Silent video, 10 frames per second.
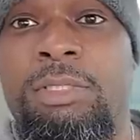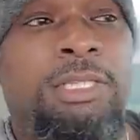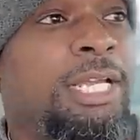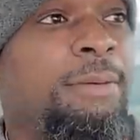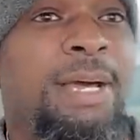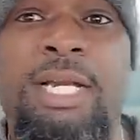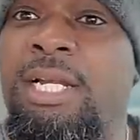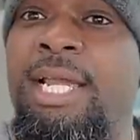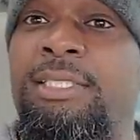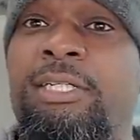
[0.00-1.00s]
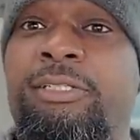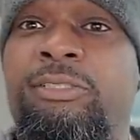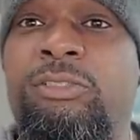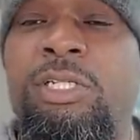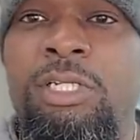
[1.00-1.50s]
Think about it like
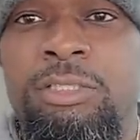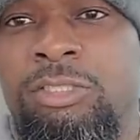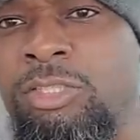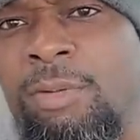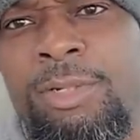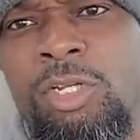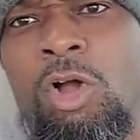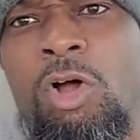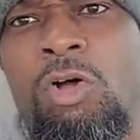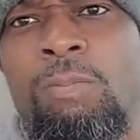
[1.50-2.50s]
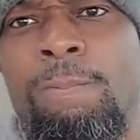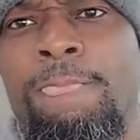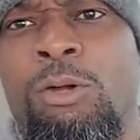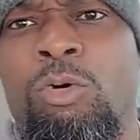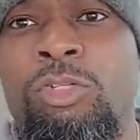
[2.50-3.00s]
this. Some of y'all
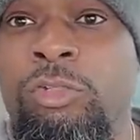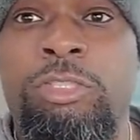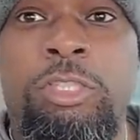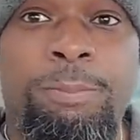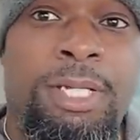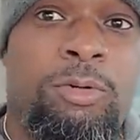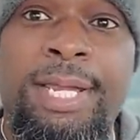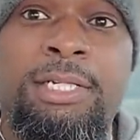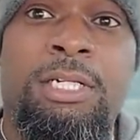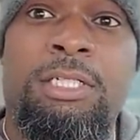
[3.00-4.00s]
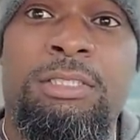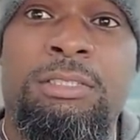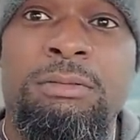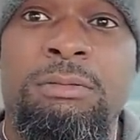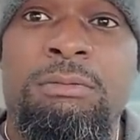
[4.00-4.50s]
who used to be great
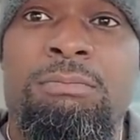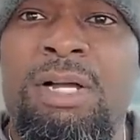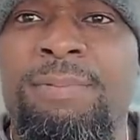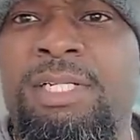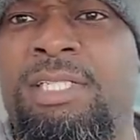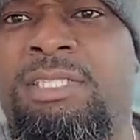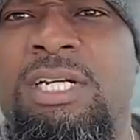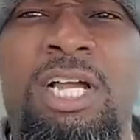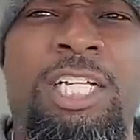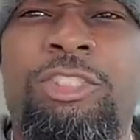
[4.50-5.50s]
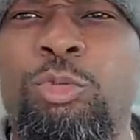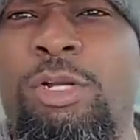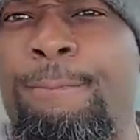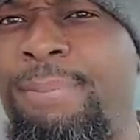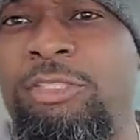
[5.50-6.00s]
cooks, but because of the hustle
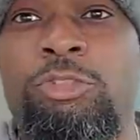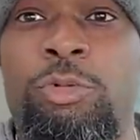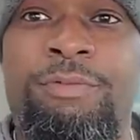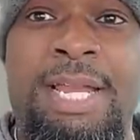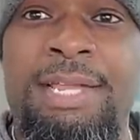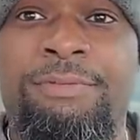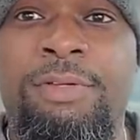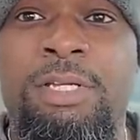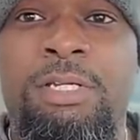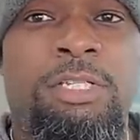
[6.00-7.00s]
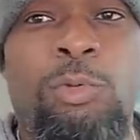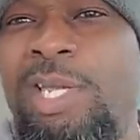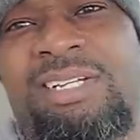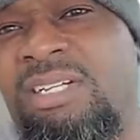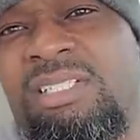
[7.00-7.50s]
and the bustle of life, you
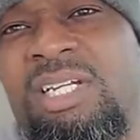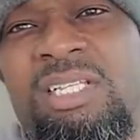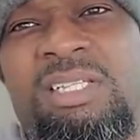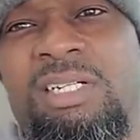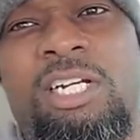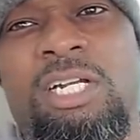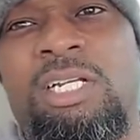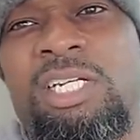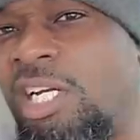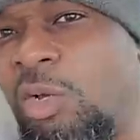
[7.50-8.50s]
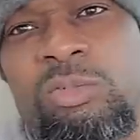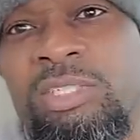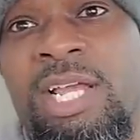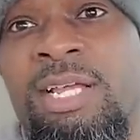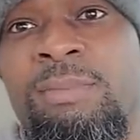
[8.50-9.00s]
ain't cooked nothing in a long
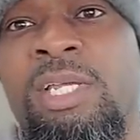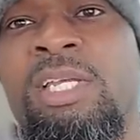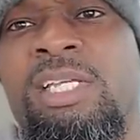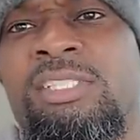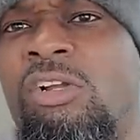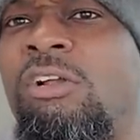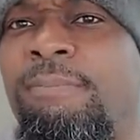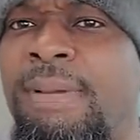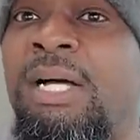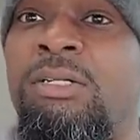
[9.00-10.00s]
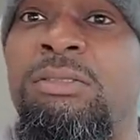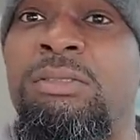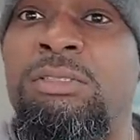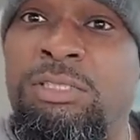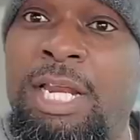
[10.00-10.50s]
time. It's all about
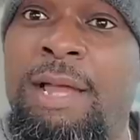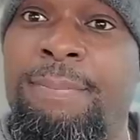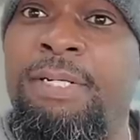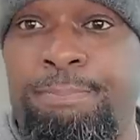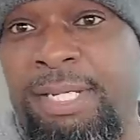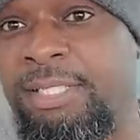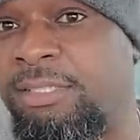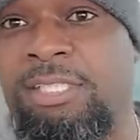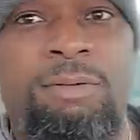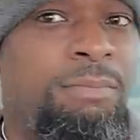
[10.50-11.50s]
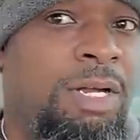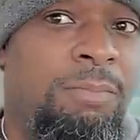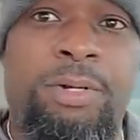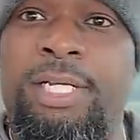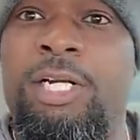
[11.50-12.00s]
stopping and picking something
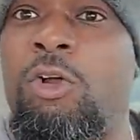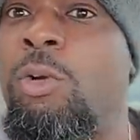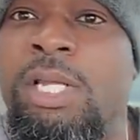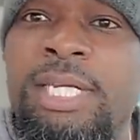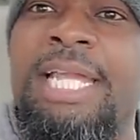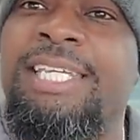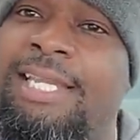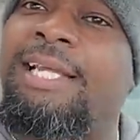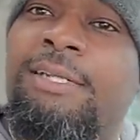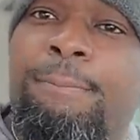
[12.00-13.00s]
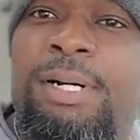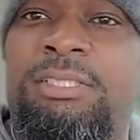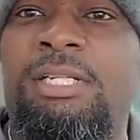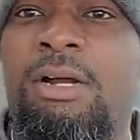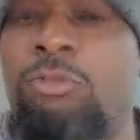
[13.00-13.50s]
up, bringing it home. Now you got to
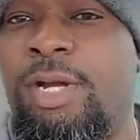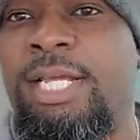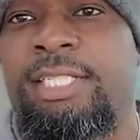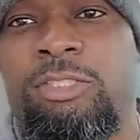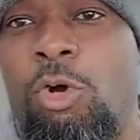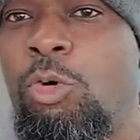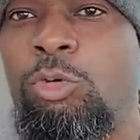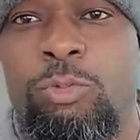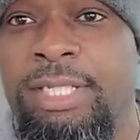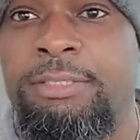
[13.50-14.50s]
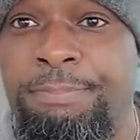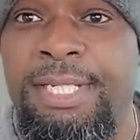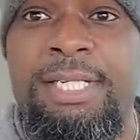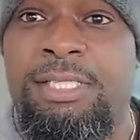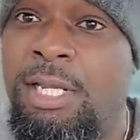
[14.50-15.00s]
bust out granny's old
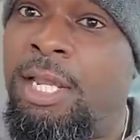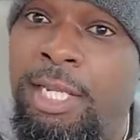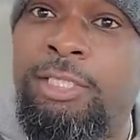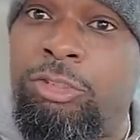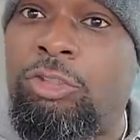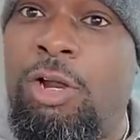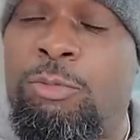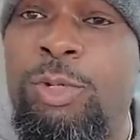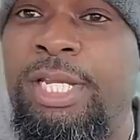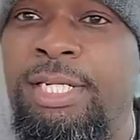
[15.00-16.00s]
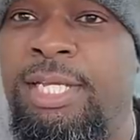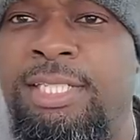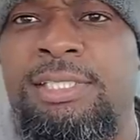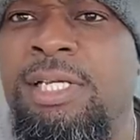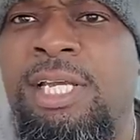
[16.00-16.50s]
recipes and start reading it
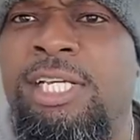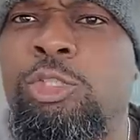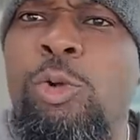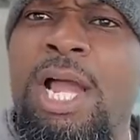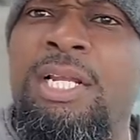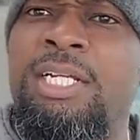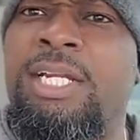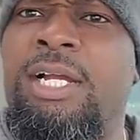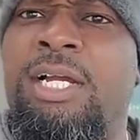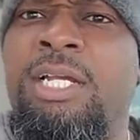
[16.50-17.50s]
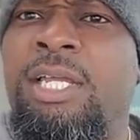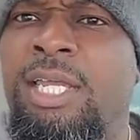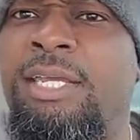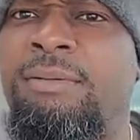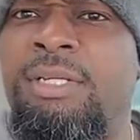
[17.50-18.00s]
and trial and error
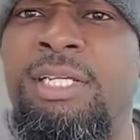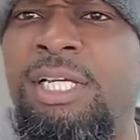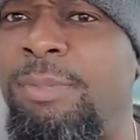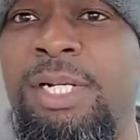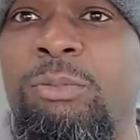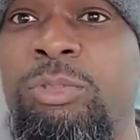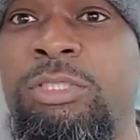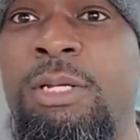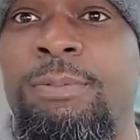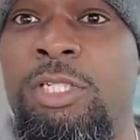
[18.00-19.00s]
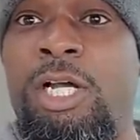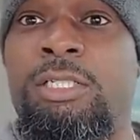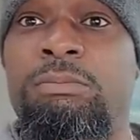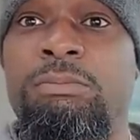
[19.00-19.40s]
and coming up with something to cook.